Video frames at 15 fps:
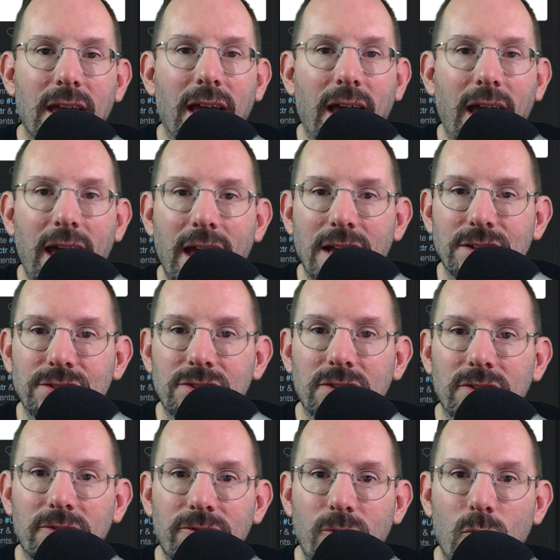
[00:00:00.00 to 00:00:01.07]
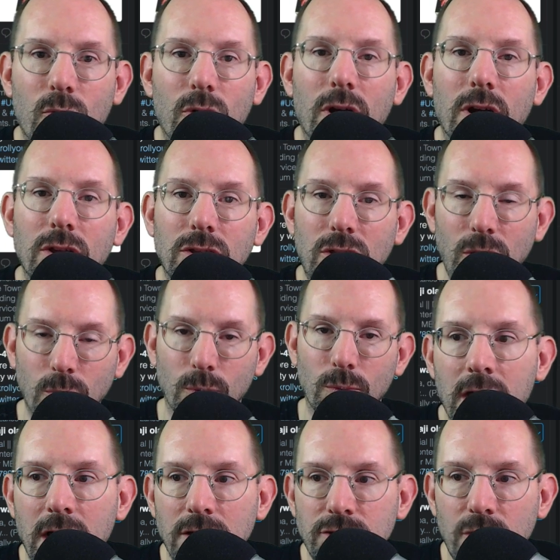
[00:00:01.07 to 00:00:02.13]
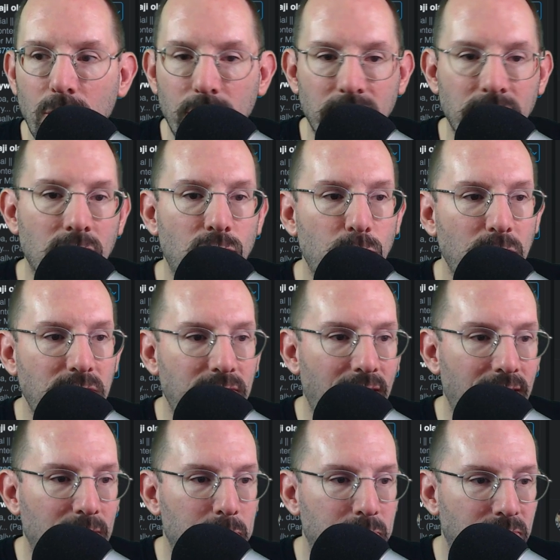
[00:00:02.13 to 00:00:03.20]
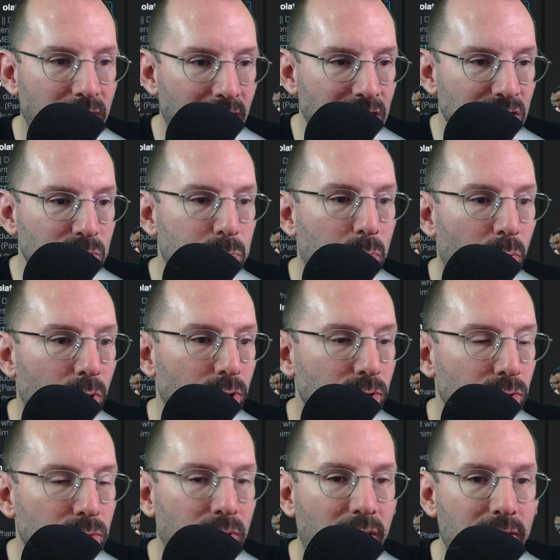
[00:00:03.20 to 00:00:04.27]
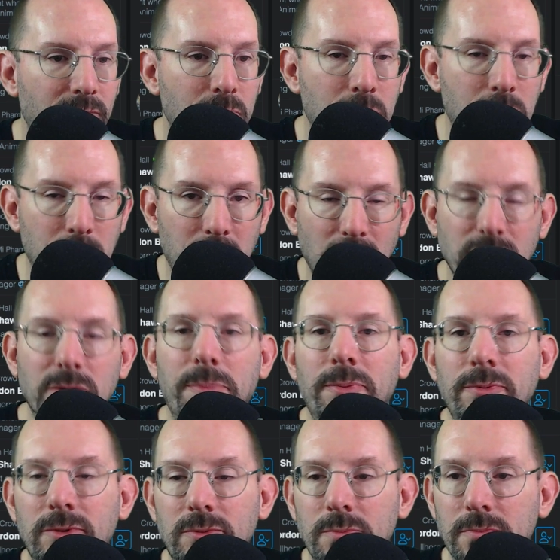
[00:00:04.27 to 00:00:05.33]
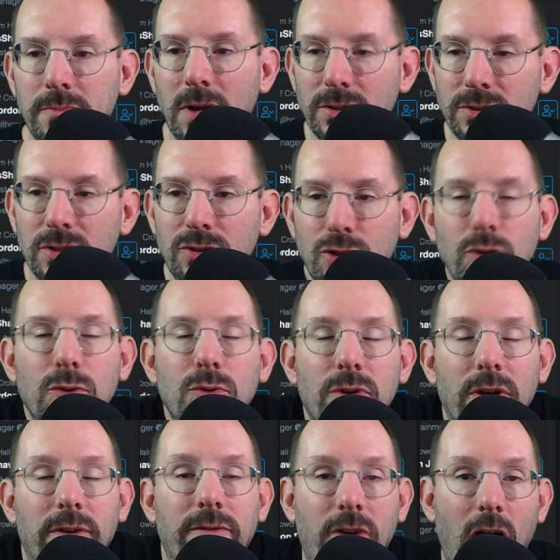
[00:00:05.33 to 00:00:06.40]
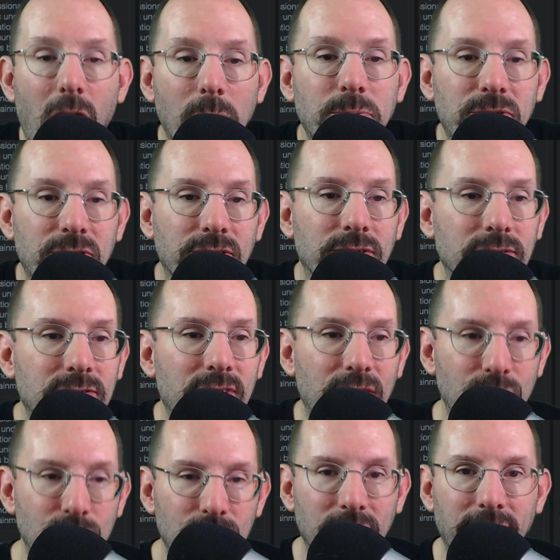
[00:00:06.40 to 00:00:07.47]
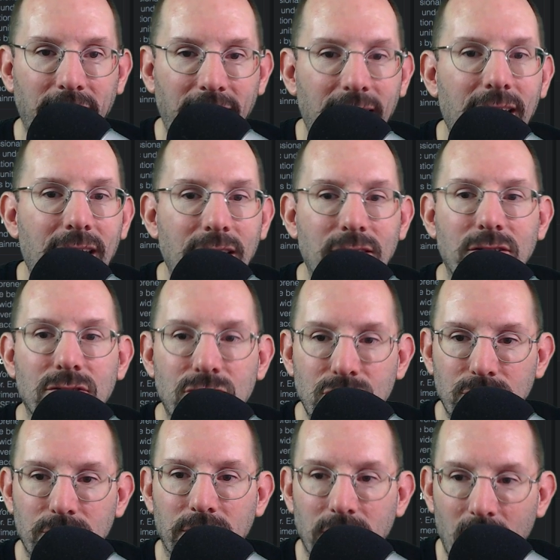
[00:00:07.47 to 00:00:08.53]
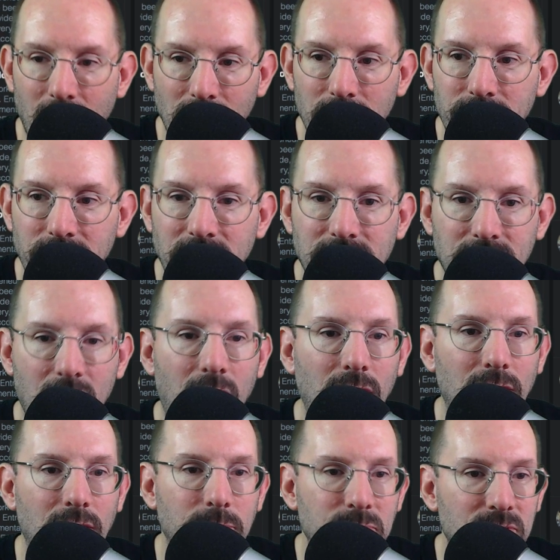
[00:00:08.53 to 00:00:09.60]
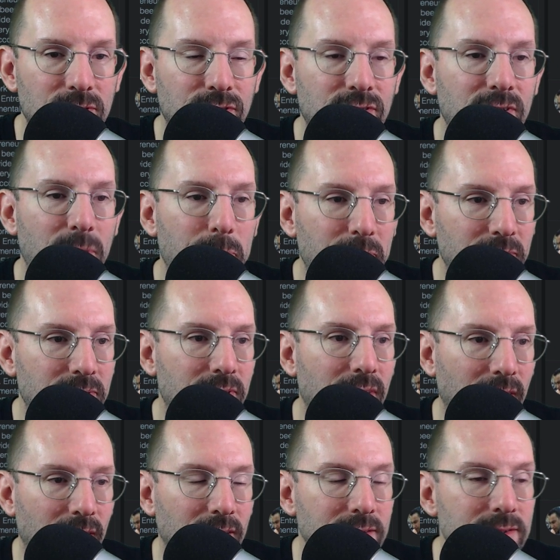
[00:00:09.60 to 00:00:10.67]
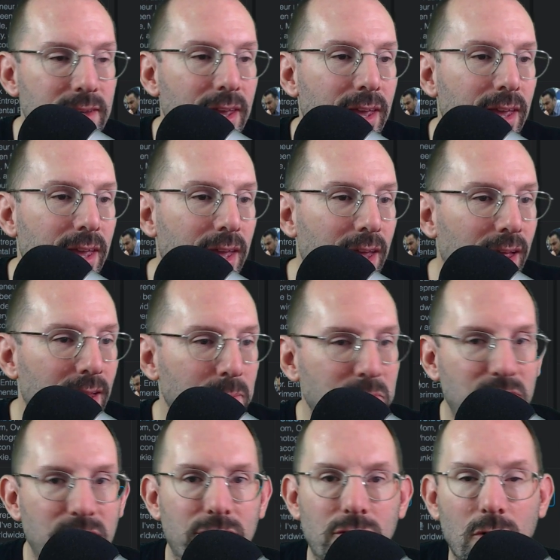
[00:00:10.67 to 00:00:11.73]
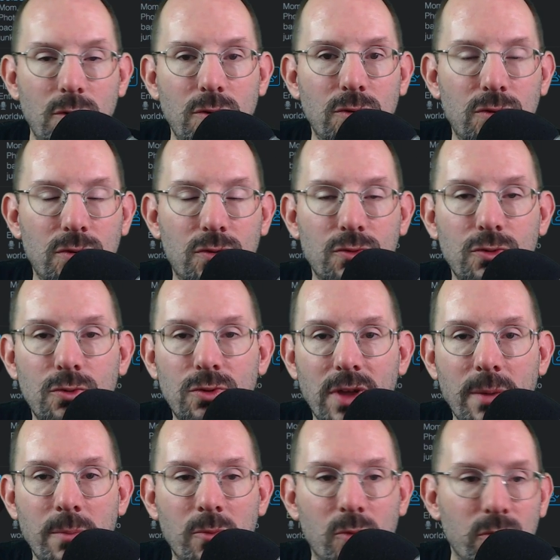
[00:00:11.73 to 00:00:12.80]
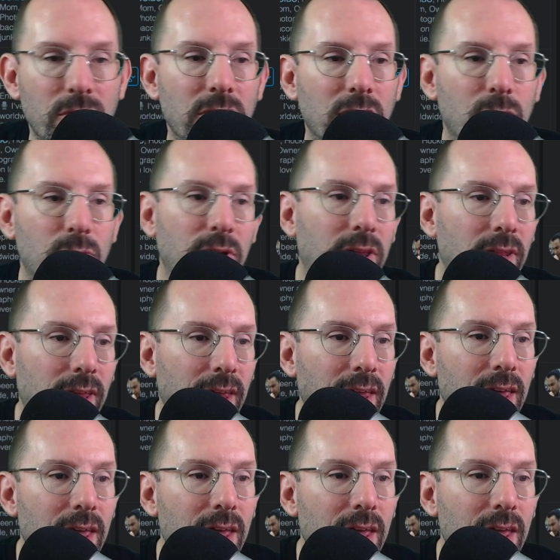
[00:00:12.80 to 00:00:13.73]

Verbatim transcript: has for you. So in the TweetDeck dashboard, you have multiple multitude of options that you can add to it. All of these columns are separate things. Let me just go you through them really quickly